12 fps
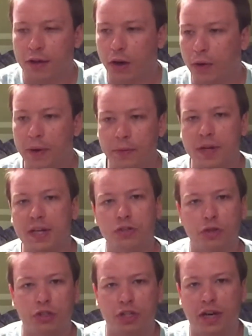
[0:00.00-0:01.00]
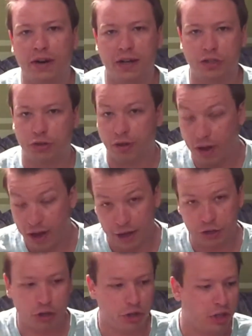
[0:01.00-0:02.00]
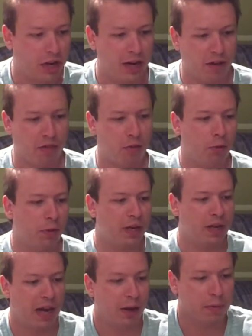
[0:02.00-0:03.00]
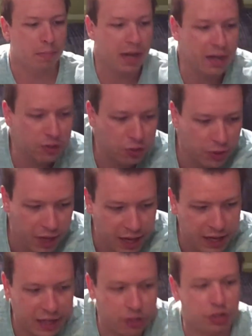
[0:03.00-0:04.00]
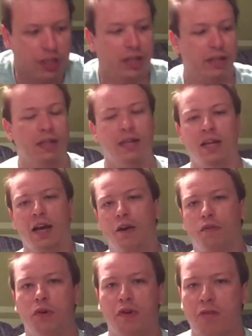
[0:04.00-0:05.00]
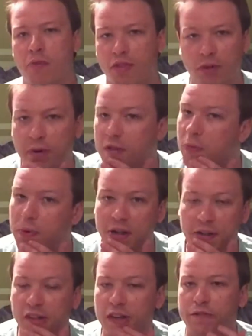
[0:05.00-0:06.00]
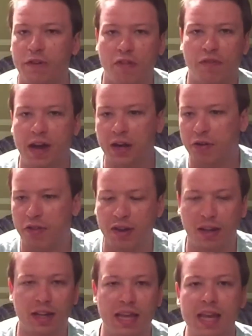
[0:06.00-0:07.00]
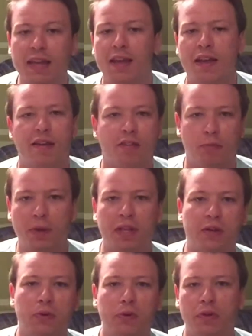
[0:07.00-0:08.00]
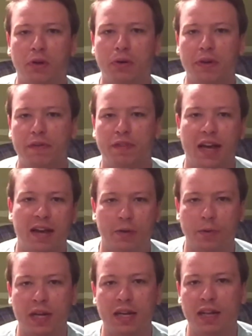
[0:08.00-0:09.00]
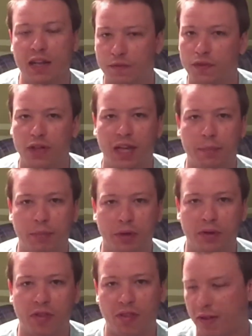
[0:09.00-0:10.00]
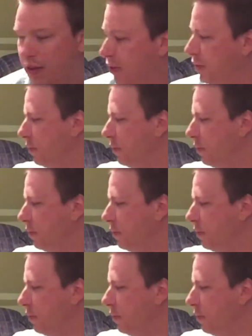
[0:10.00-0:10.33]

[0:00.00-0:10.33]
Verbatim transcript: go and read George Laraque's, uh, George Laraque's story, how he made it to the NHL. Of course, he was known as one of the toughest fighters in the league. It's really cool. Go give that a read if you like books.